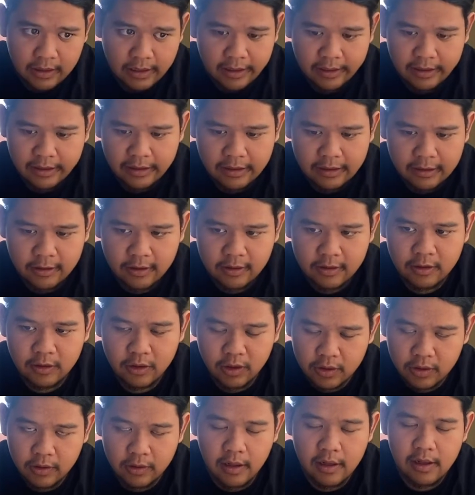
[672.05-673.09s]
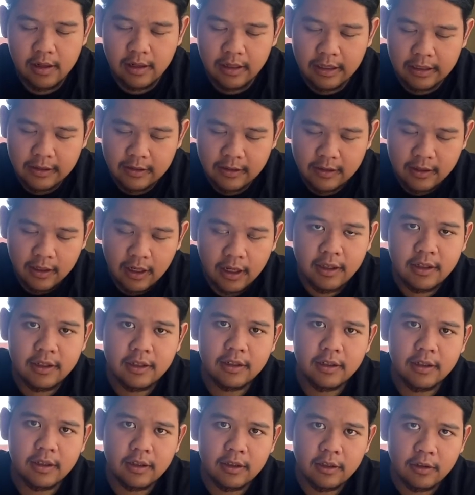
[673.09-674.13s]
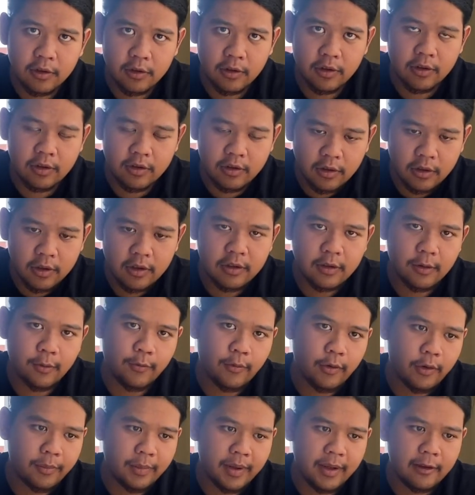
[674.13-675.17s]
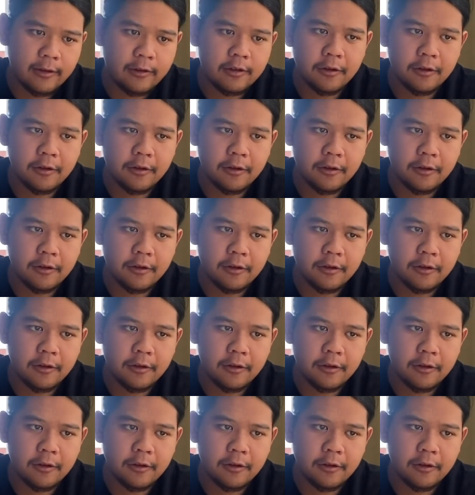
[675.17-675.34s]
Like, it's such a torture for me.